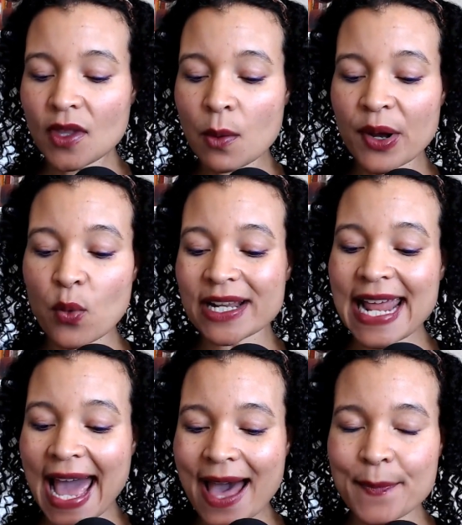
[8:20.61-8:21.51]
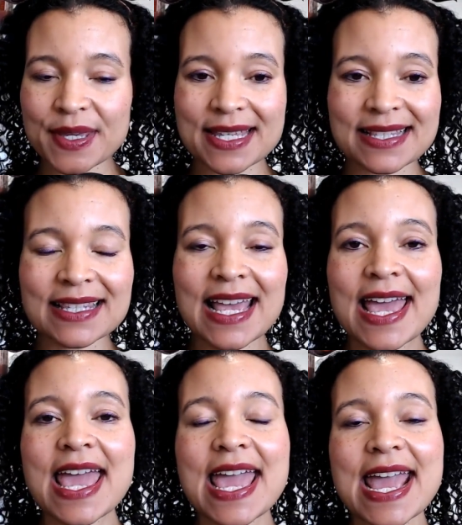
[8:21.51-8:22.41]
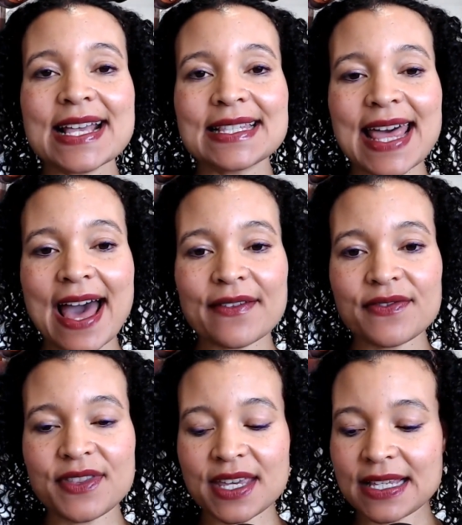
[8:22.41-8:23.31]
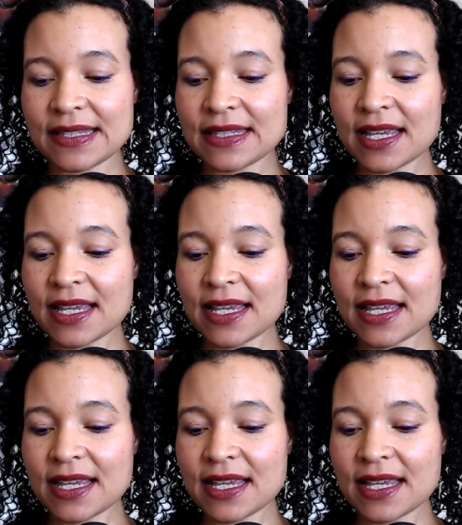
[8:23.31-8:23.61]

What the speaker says: But what happens is that this